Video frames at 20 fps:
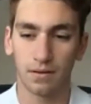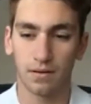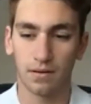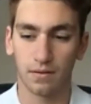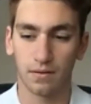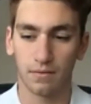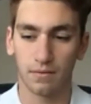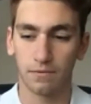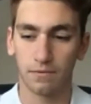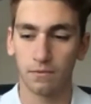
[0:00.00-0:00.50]

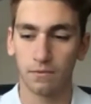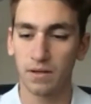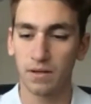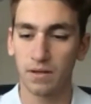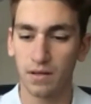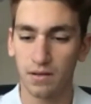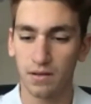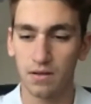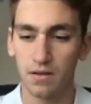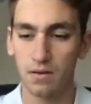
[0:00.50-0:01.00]
for me,
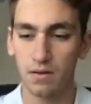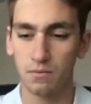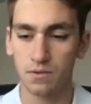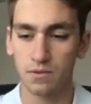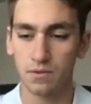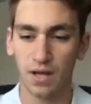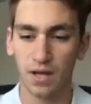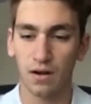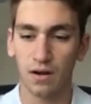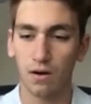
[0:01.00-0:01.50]
it was
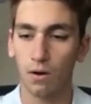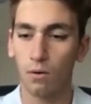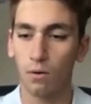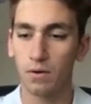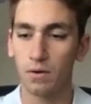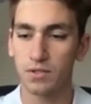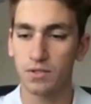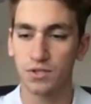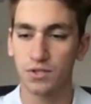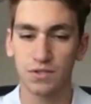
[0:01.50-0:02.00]
kind of
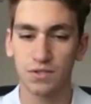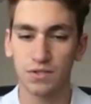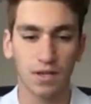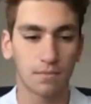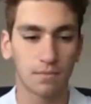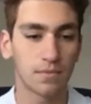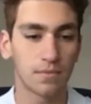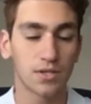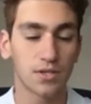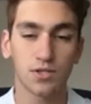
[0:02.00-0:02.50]
always just a
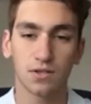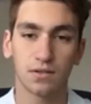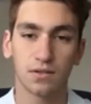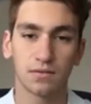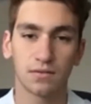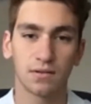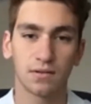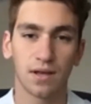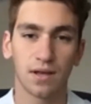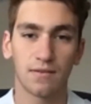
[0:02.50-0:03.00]

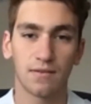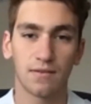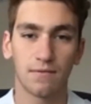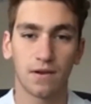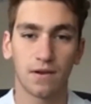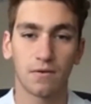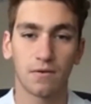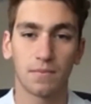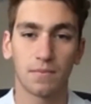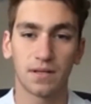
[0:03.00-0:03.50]
mission at the
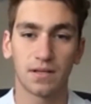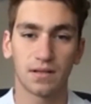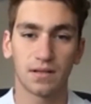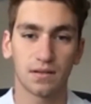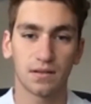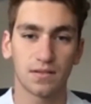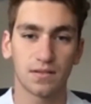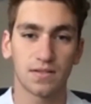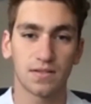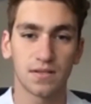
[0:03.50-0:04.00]
very beginning of
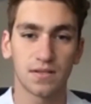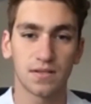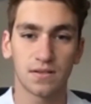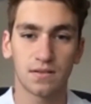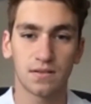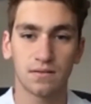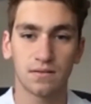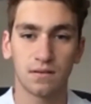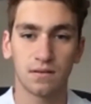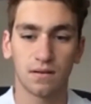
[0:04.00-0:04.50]
the
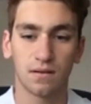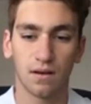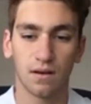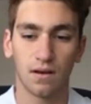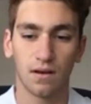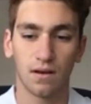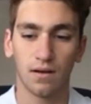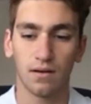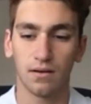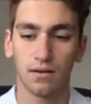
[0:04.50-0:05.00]
season.
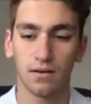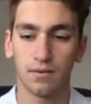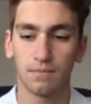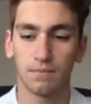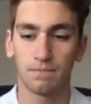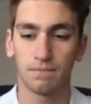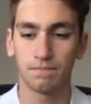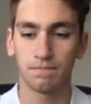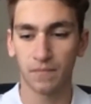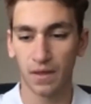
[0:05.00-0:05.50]

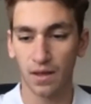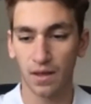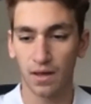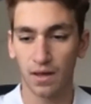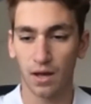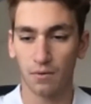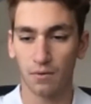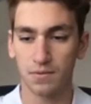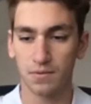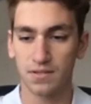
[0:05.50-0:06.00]

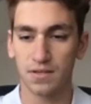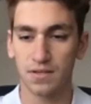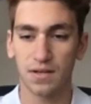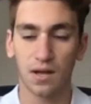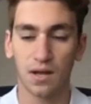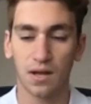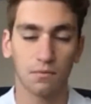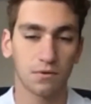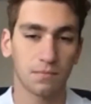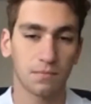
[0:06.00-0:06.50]
I would sit
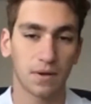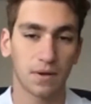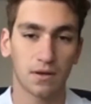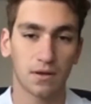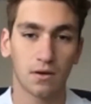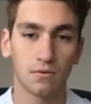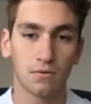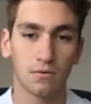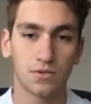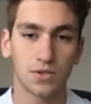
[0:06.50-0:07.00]
down with my
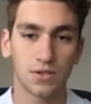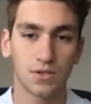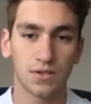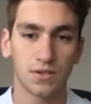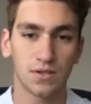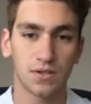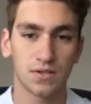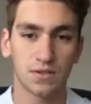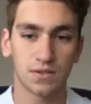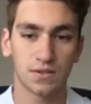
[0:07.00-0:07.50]

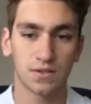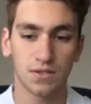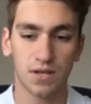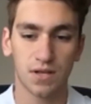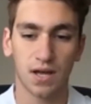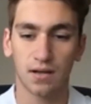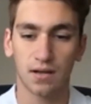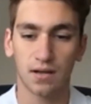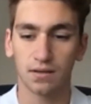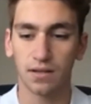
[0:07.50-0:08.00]
coaches and just
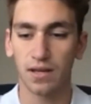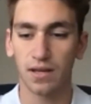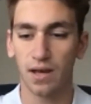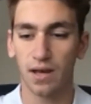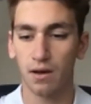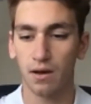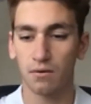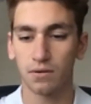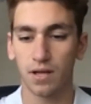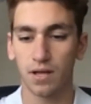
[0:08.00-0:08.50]
kind of lay
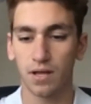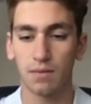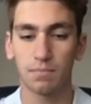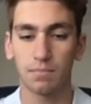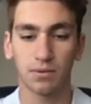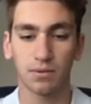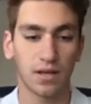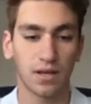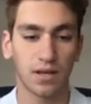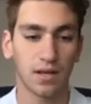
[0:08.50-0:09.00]
out a
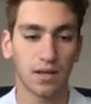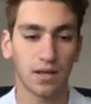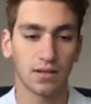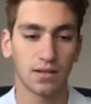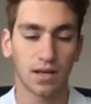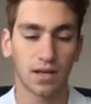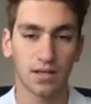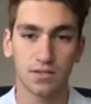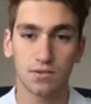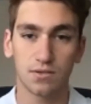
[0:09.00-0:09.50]
plan
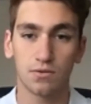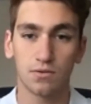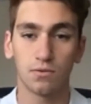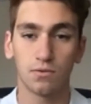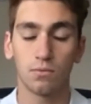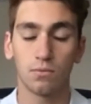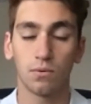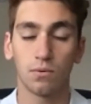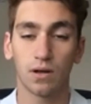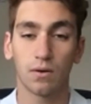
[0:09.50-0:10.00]
as to
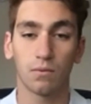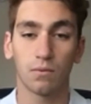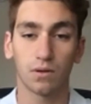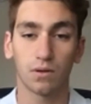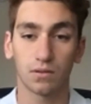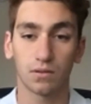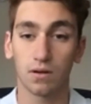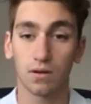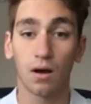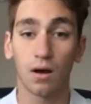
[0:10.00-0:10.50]
what I want to
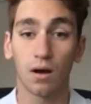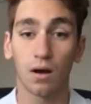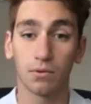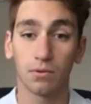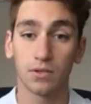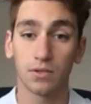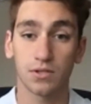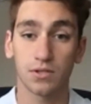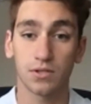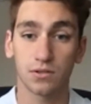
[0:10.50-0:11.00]

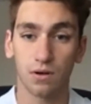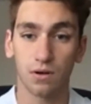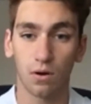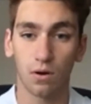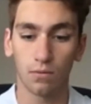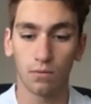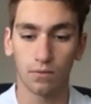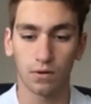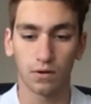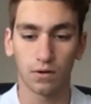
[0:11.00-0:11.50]
accomplish
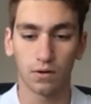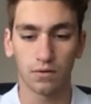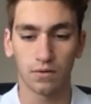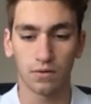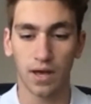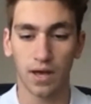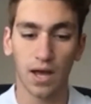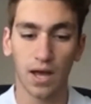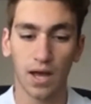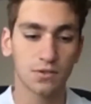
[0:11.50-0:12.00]
over the
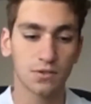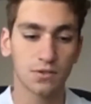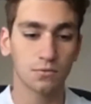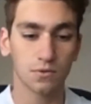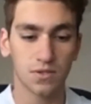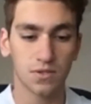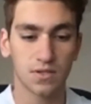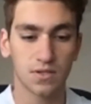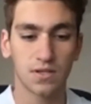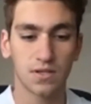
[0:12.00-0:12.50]
high school
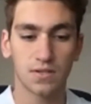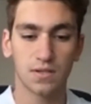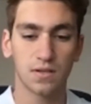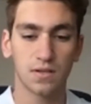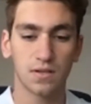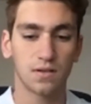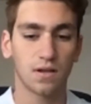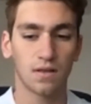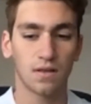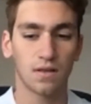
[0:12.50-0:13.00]

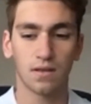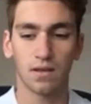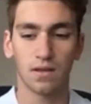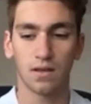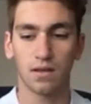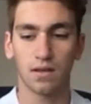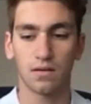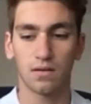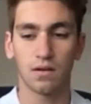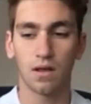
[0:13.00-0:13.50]
season and
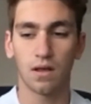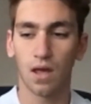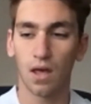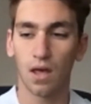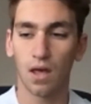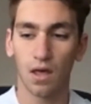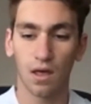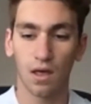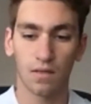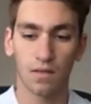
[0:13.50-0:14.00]
then
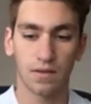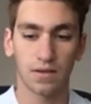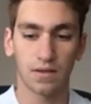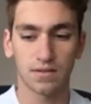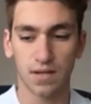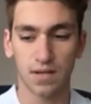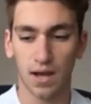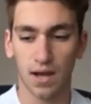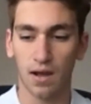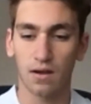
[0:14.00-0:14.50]
the
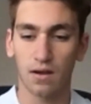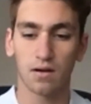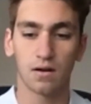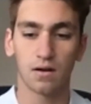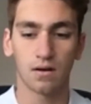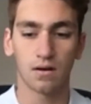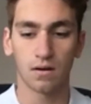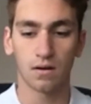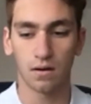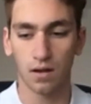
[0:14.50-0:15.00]

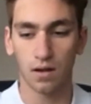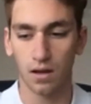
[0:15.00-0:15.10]
entire